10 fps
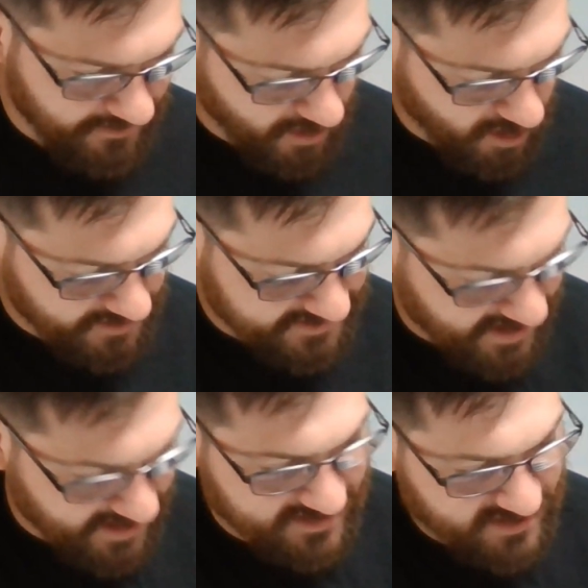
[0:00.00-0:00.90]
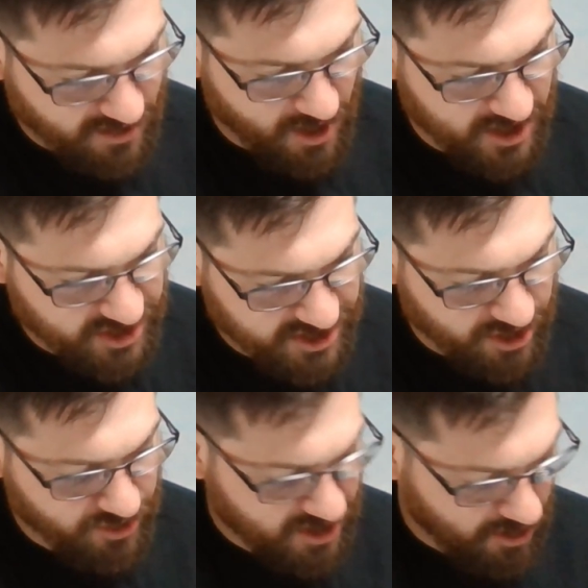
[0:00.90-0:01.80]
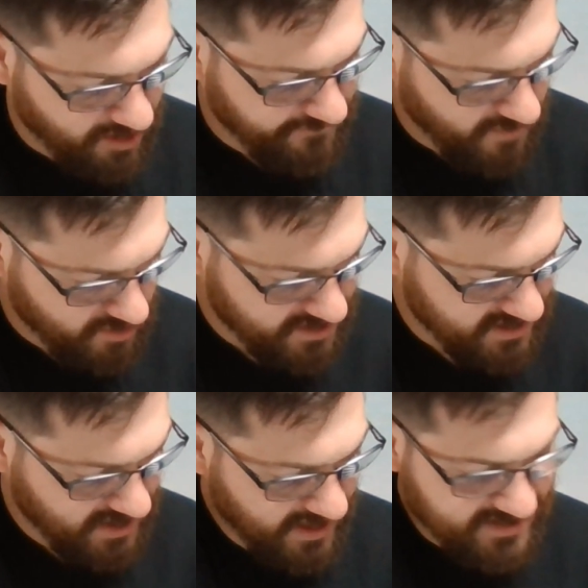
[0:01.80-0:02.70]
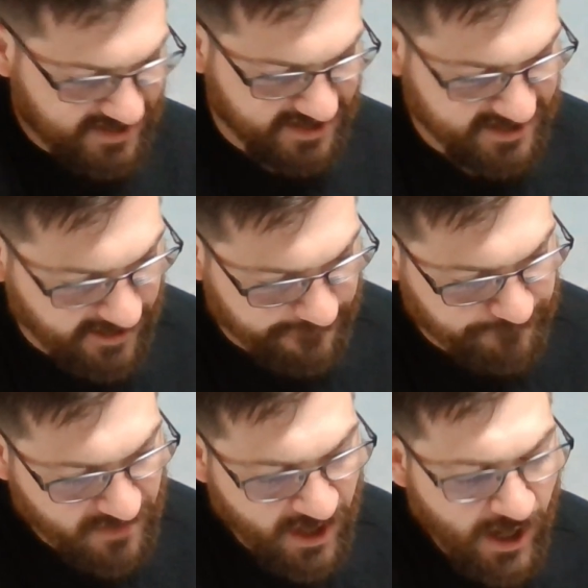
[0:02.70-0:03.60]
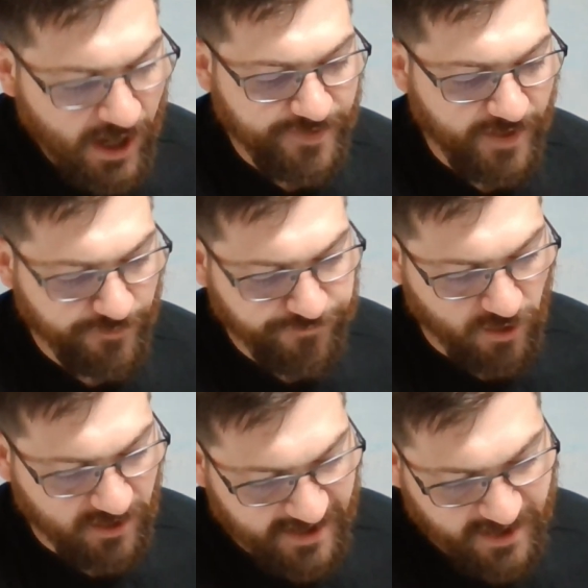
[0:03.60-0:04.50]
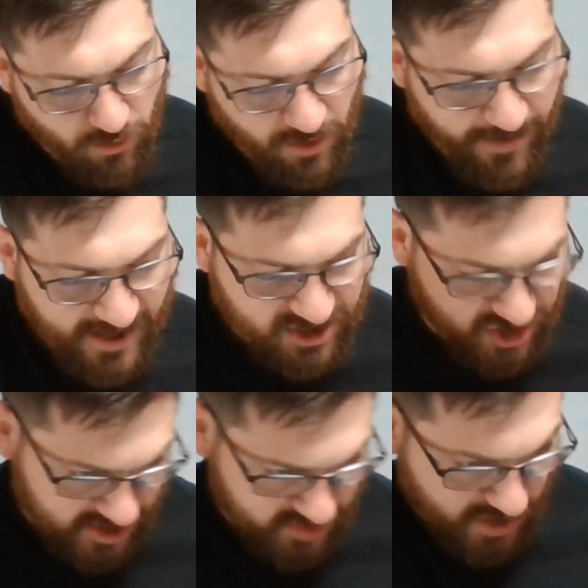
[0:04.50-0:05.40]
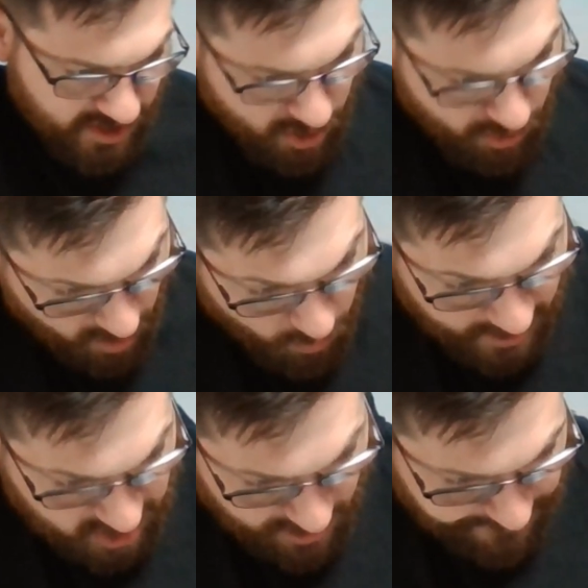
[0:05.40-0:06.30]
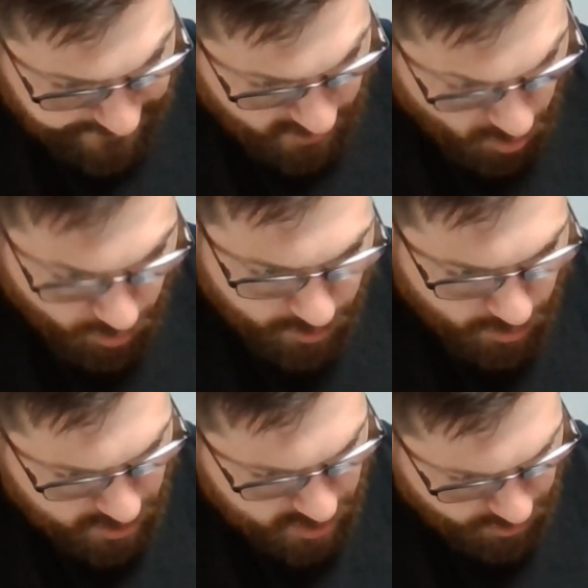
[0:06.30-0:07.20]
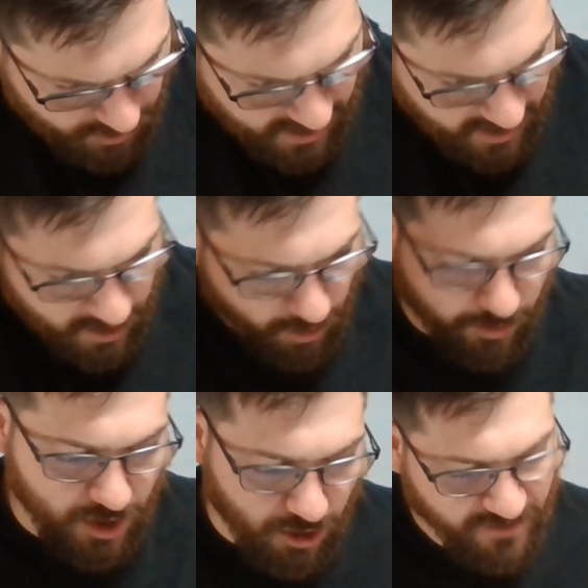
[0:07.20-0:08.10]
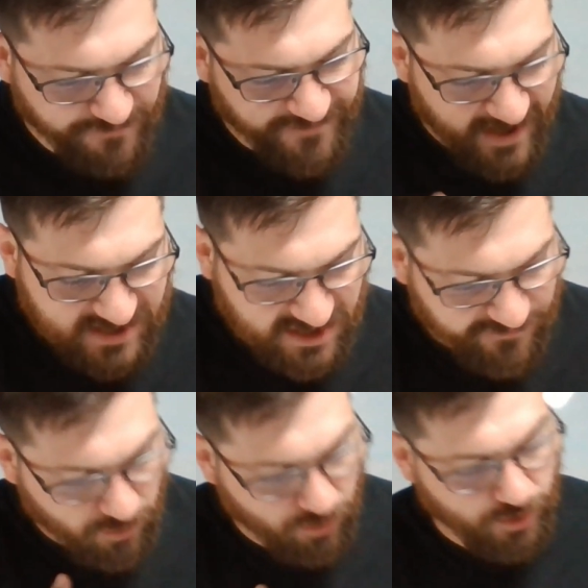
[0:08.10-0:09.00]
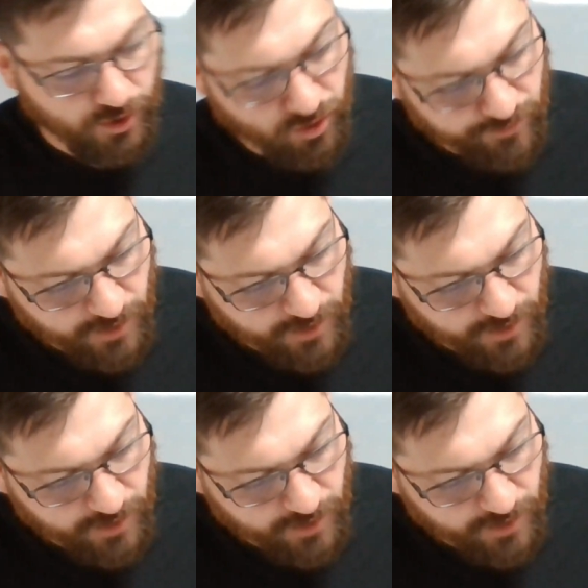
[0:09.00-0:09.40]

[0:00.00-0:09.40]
Paul says. Colossians 2, starting in verse 16. Therefore, let no one pass judgment on you in question of food or drink or regard to festival or new